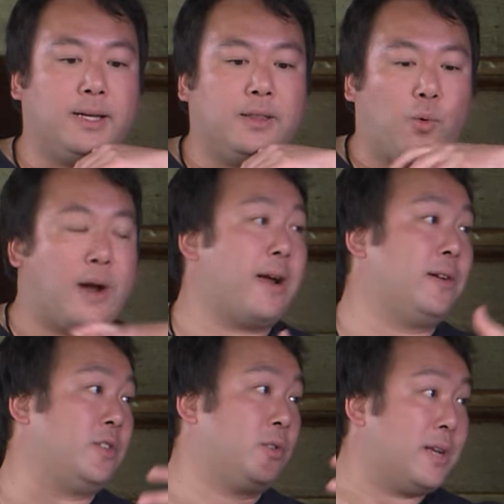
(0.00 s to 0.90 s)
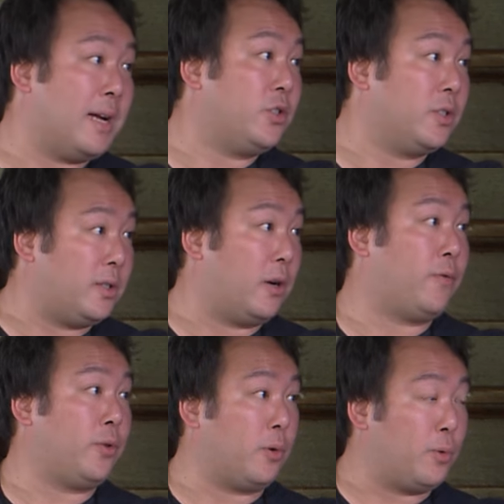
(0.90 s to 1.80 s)
The warehouses are not just there
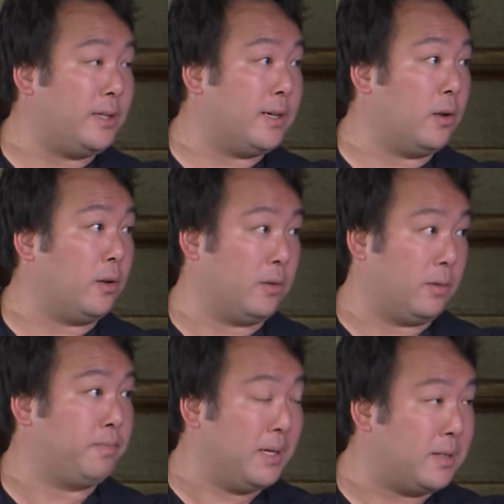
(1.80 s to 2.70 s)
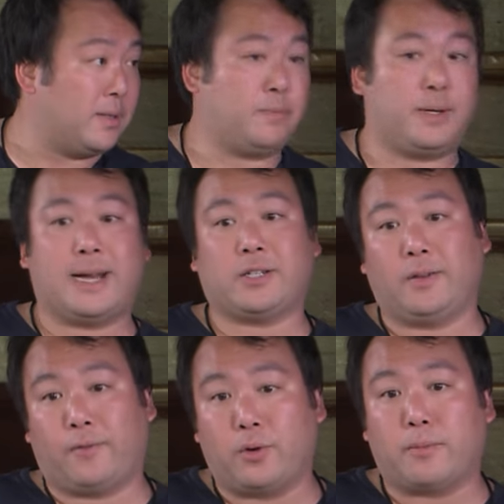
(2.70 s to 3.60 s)
for their retail business, but
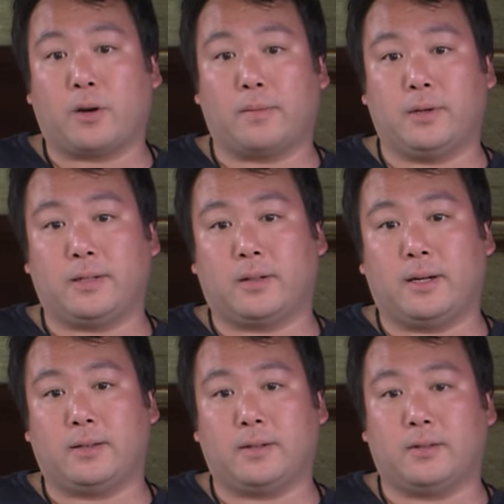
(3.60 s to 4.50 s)
actually for their marketplace clients.